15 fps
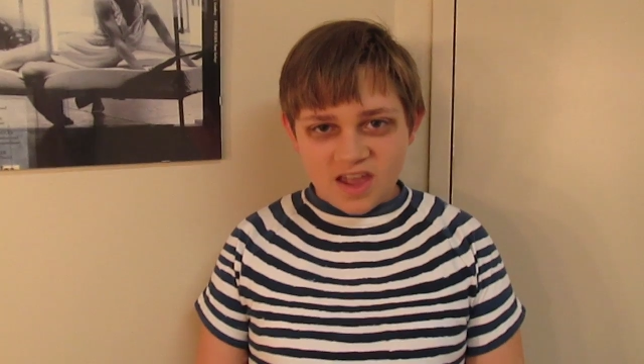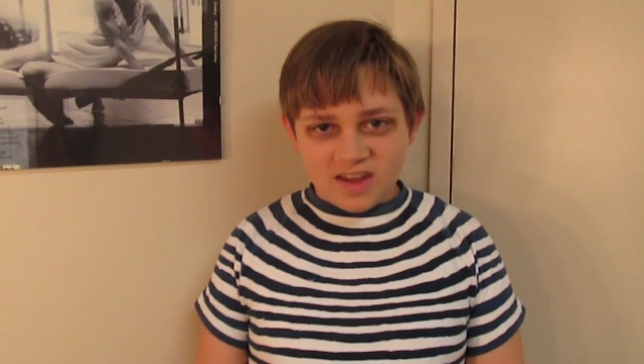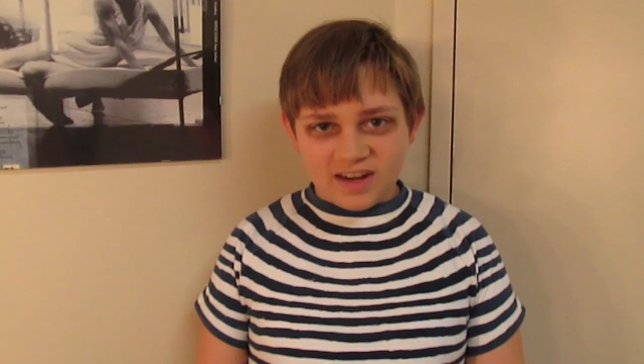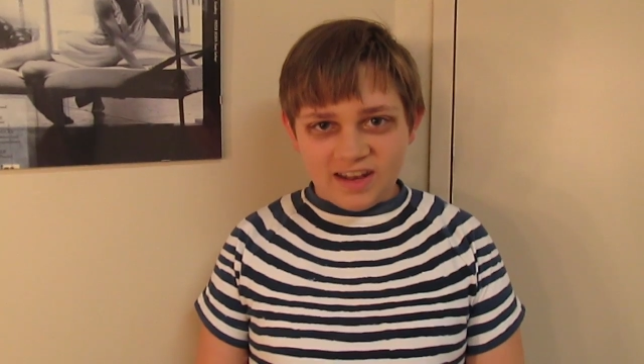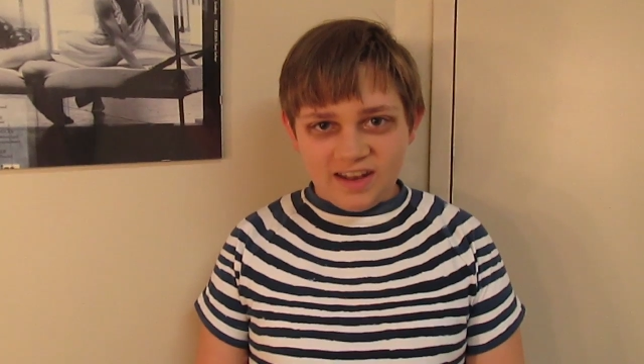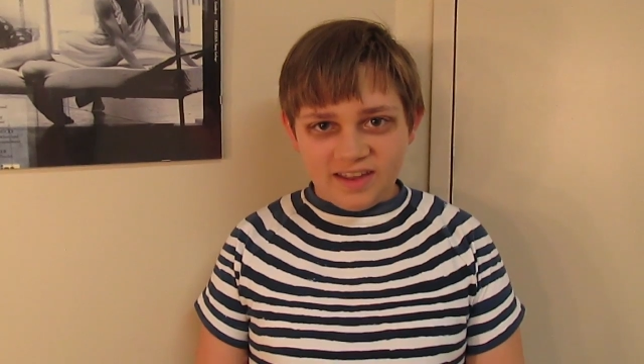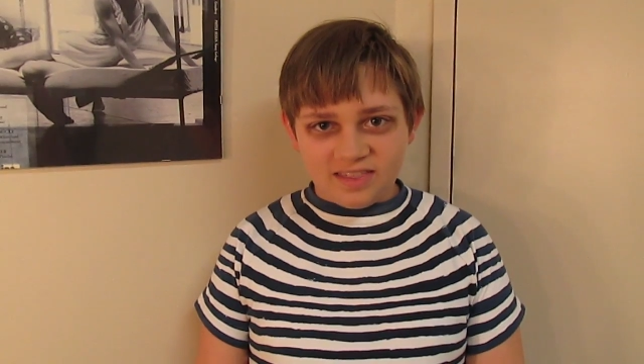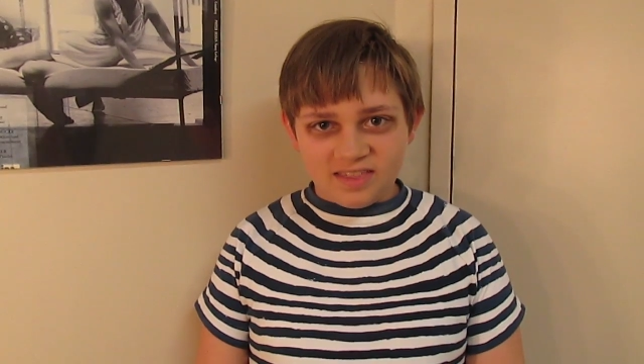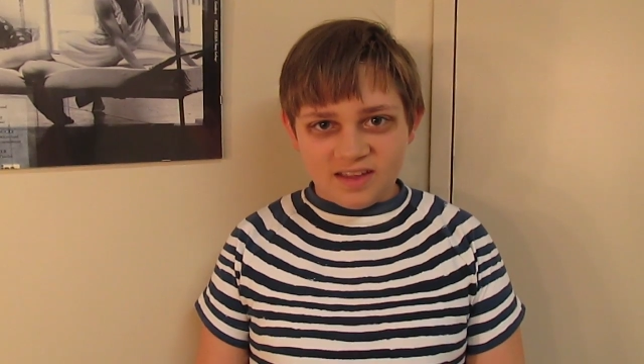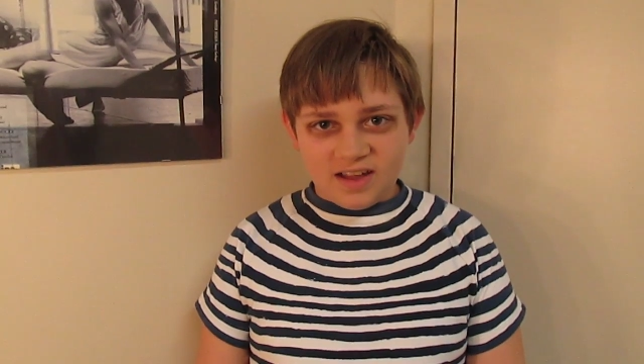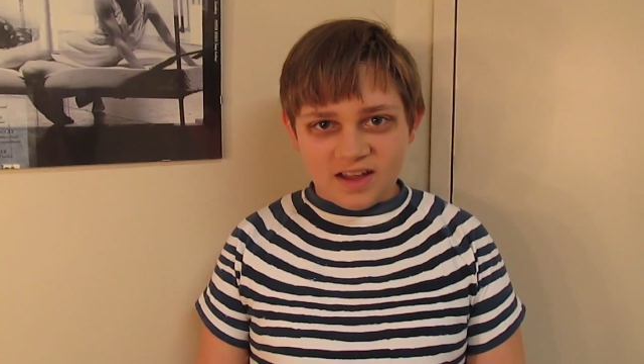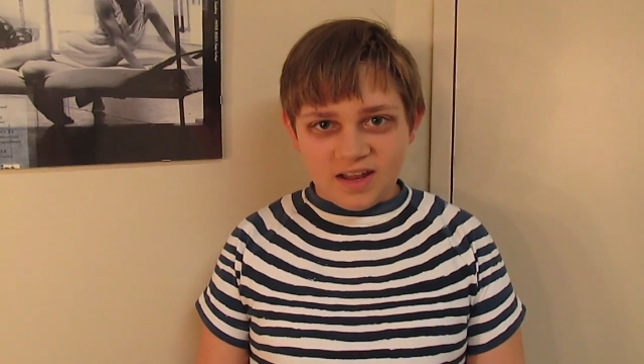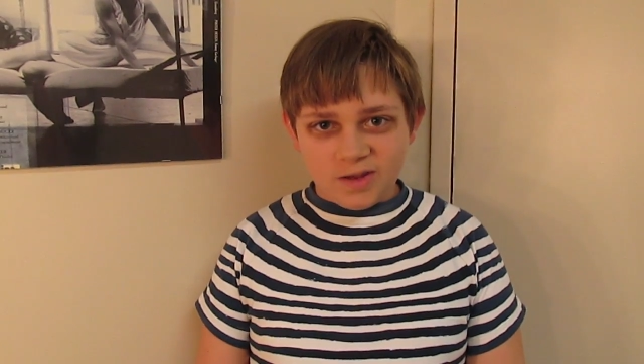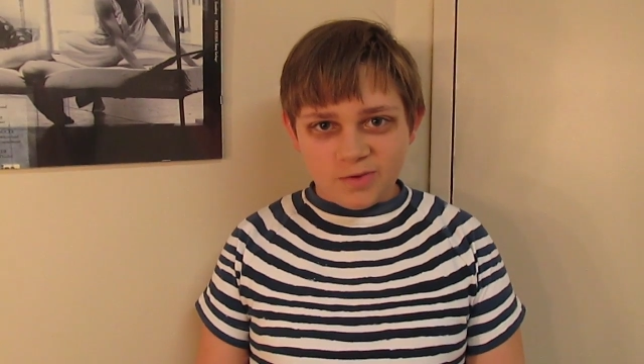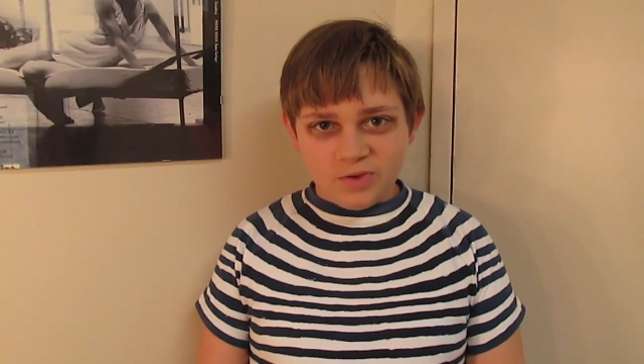And I like the
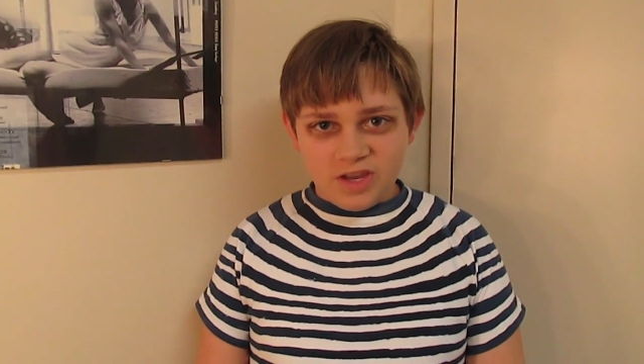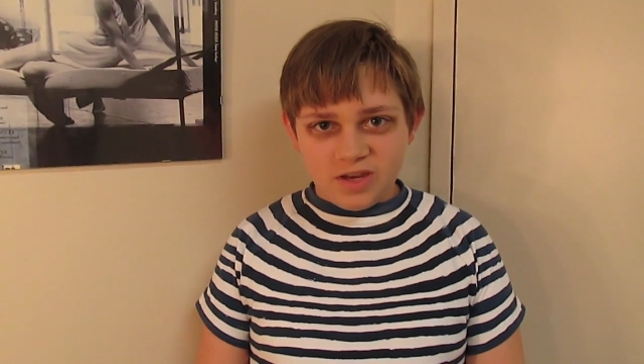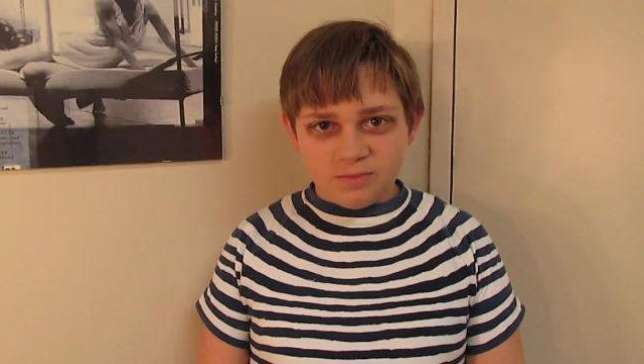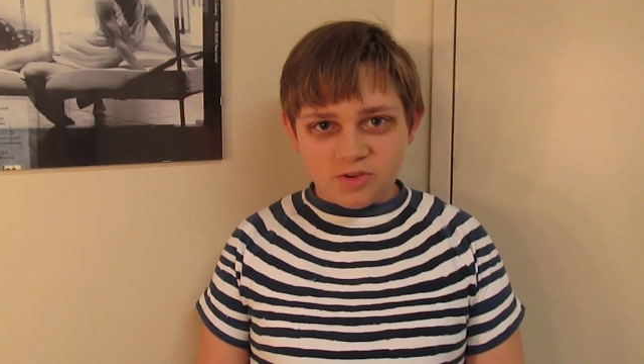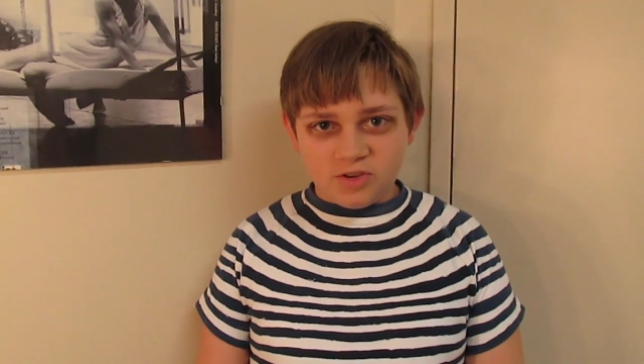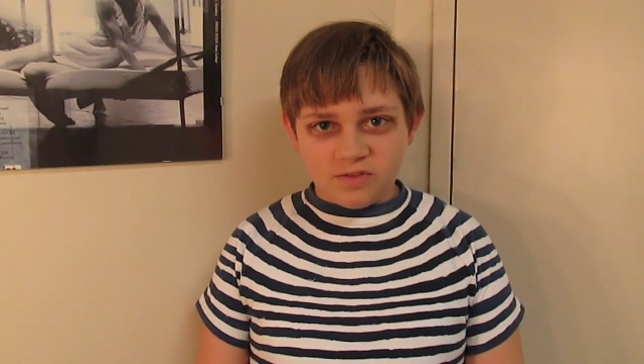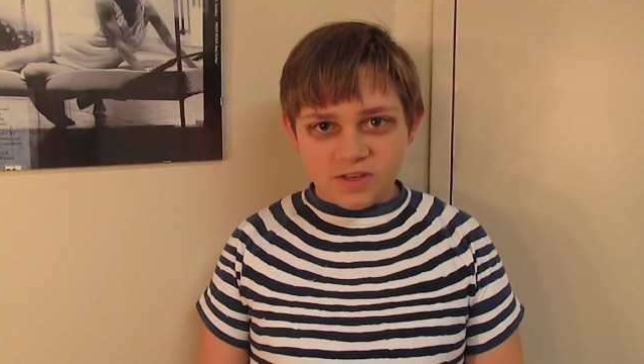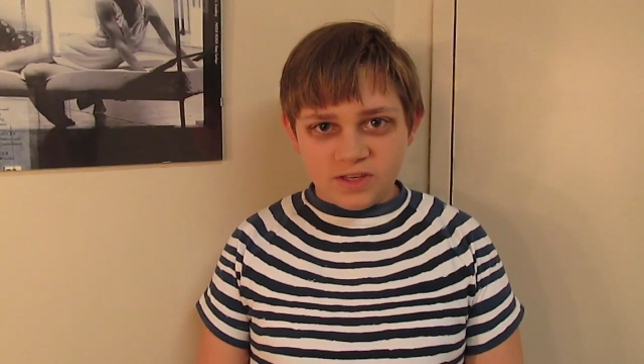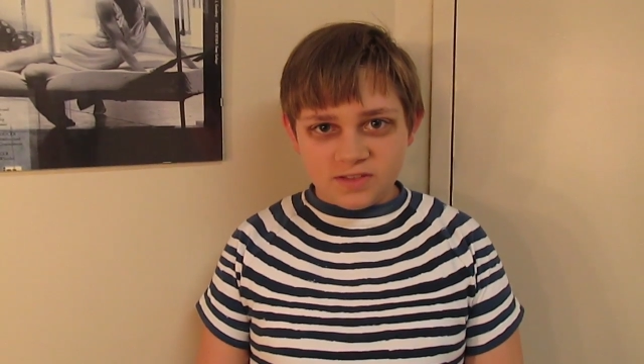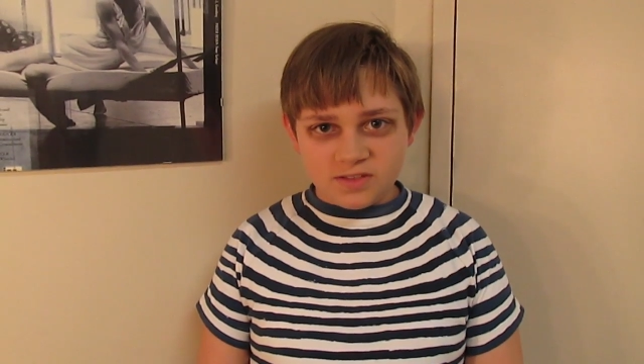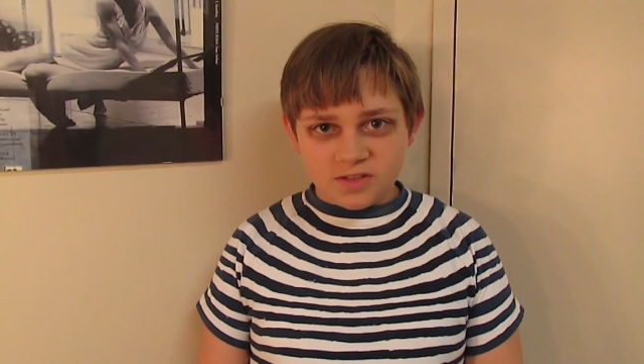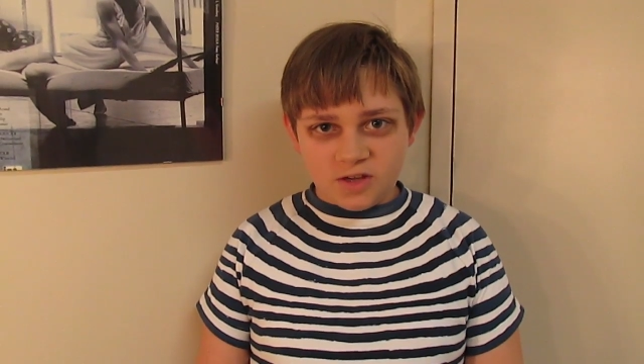Halloween movies.